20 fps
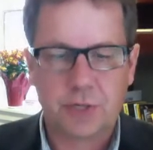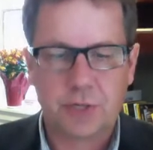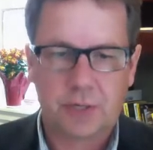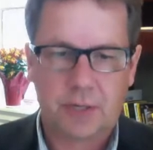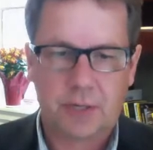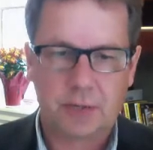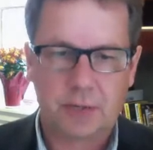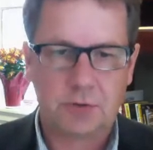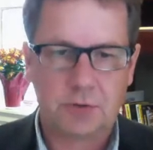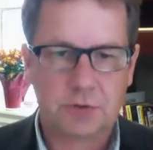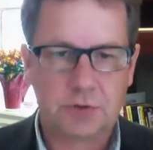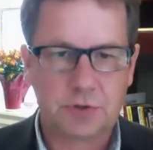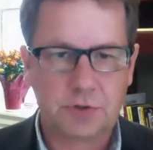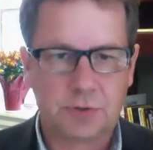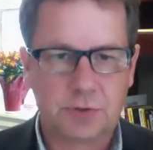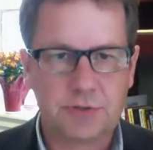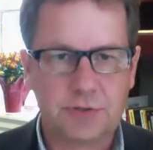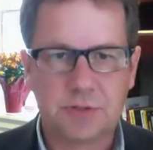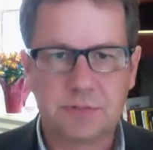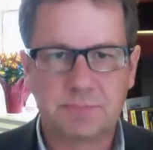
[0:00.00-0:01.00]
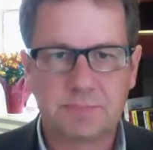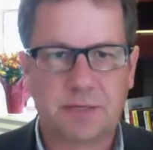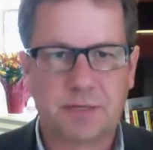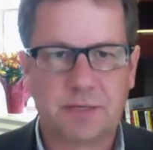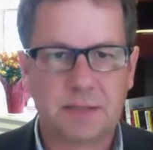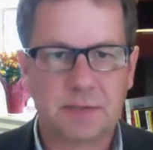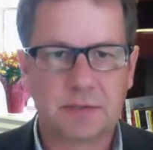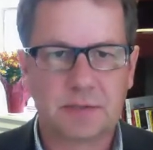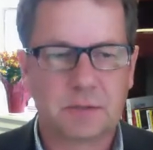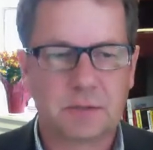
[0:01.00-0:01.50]
And the choice is
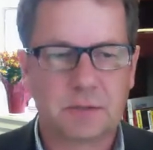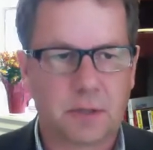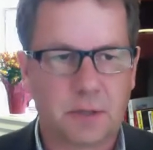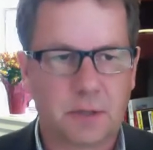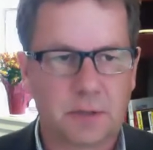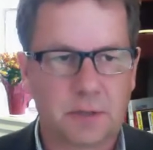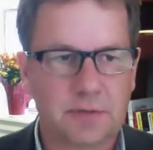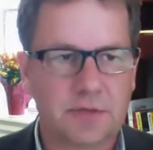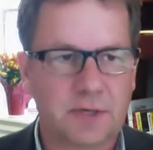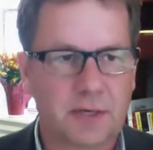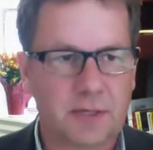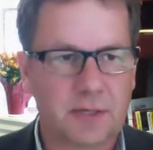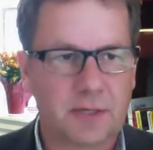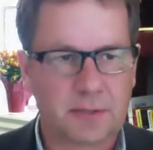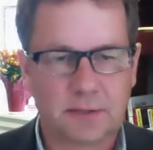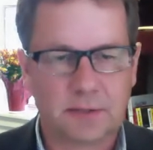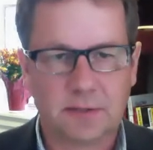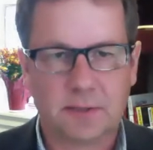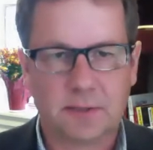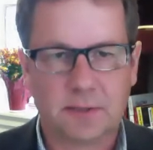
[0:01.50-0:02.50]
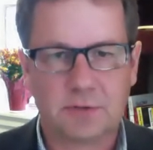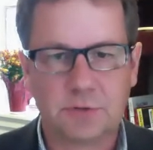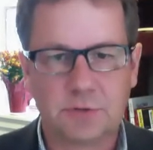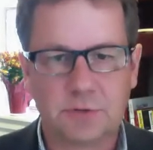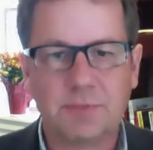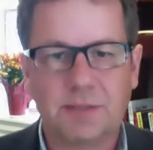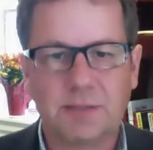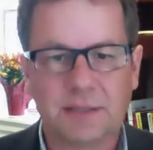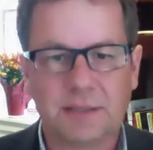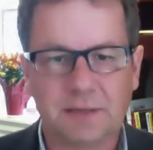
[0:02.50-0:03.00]
based on the idea that you
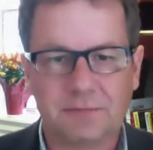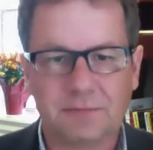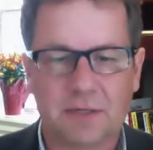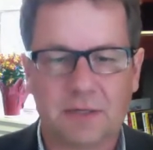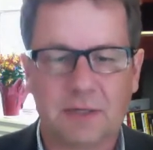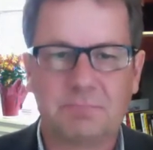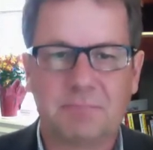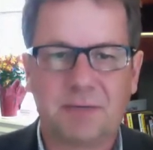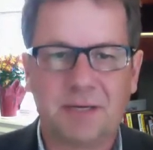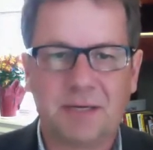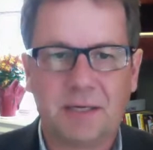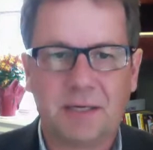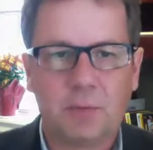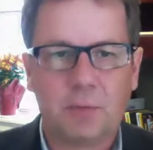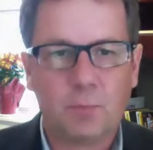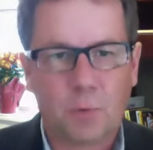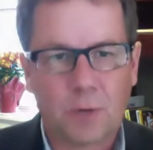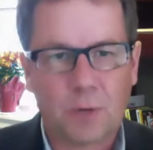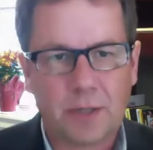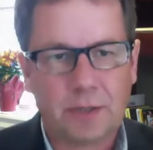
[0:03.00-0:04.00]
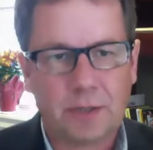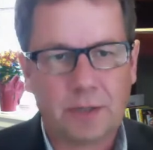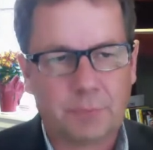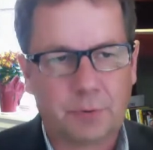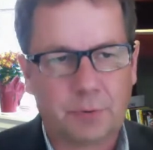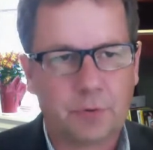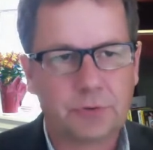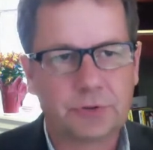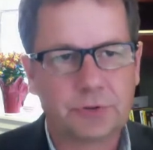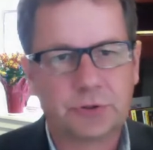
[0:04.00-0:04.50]
believe that picking one
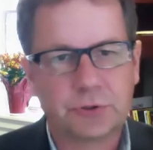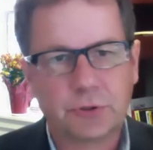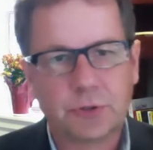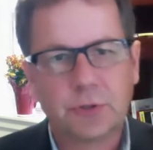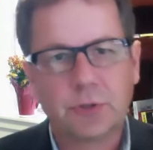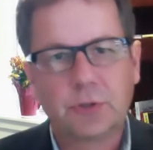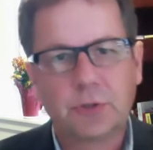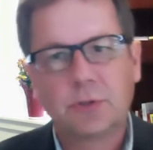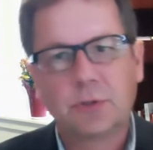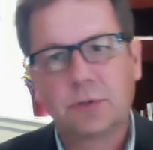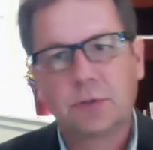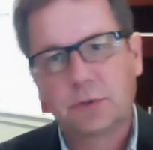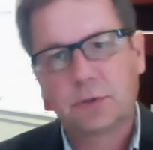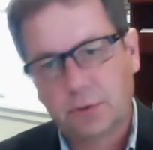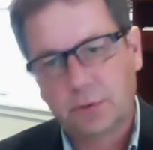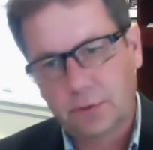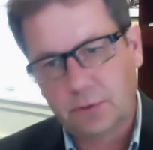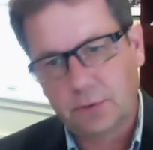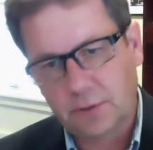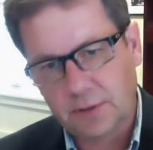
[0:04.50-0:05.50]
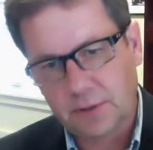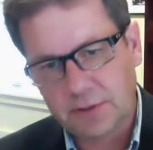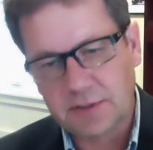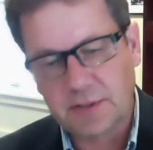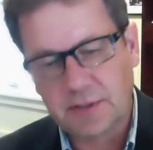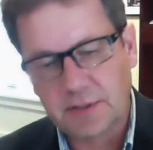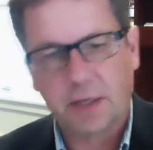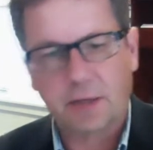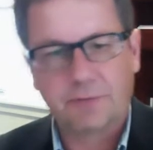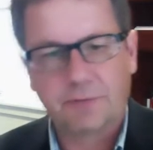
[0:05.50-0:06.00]
approach
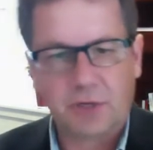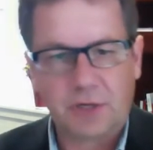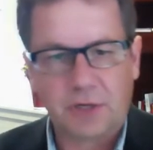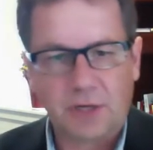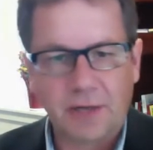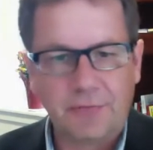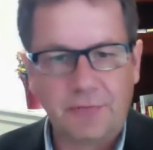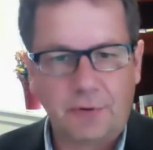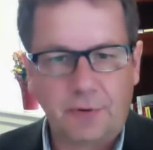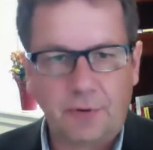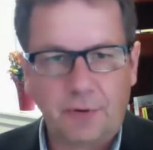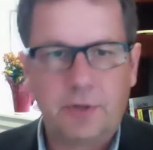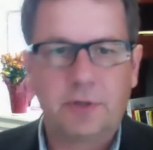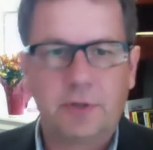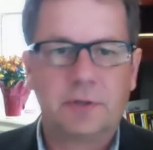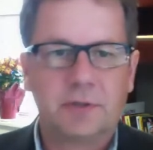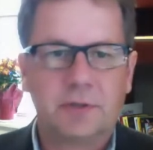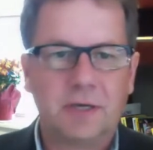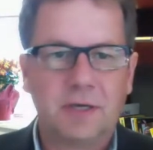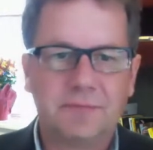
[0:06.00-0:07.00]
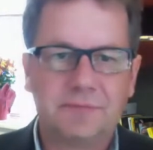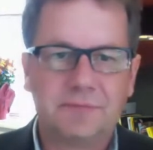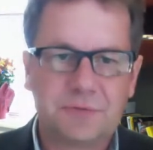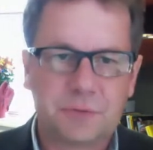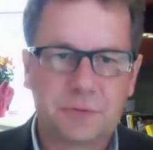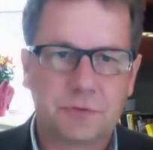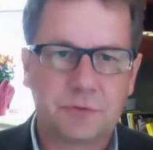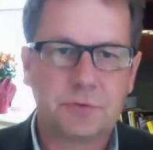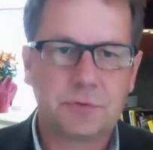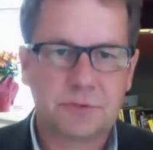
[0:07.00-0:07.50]
instead of another gives
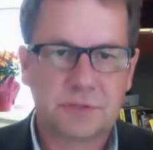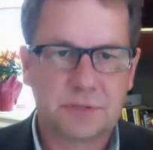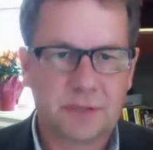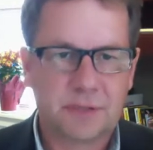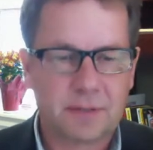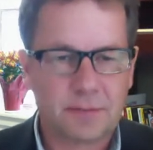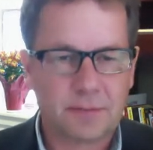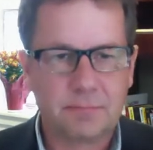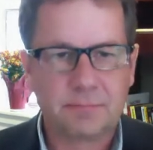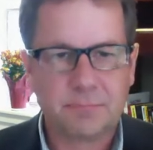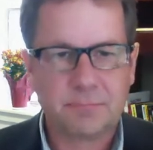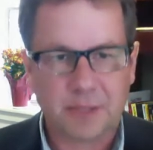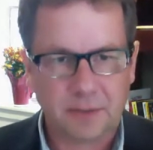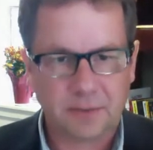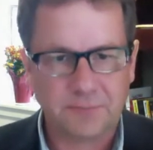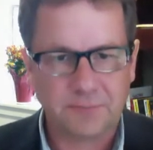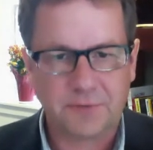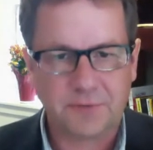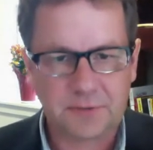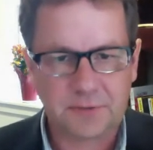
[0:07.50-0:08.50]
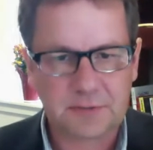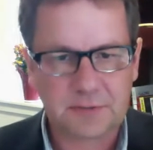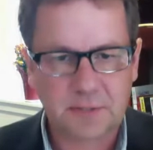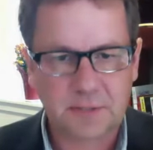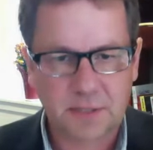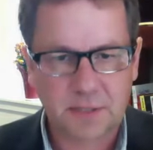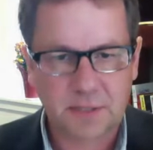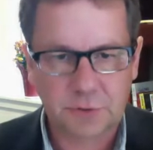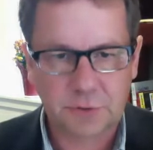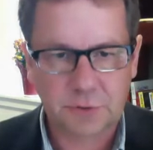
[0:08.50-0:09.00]
you some benefits
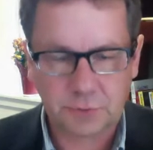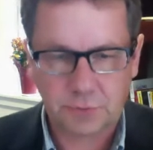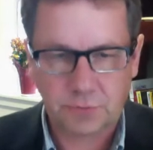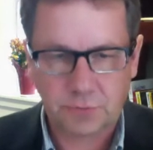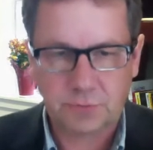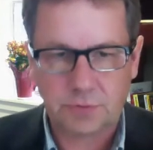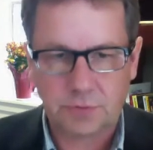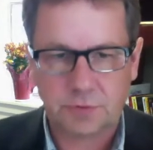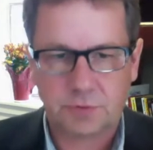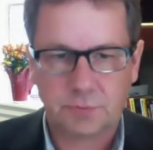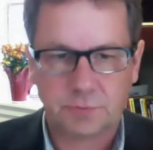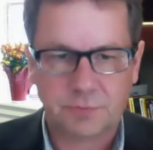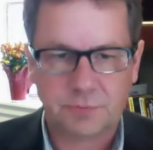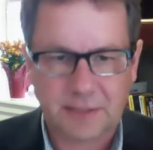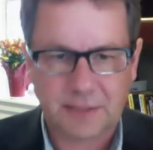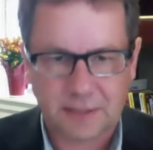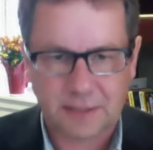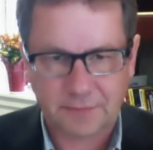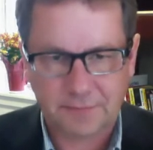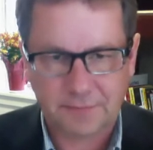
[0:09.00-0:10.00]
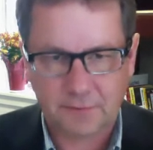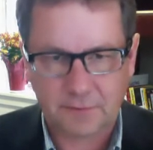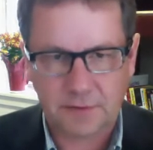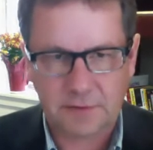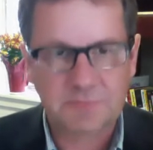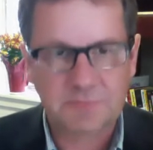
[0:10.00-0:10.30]
that you believe is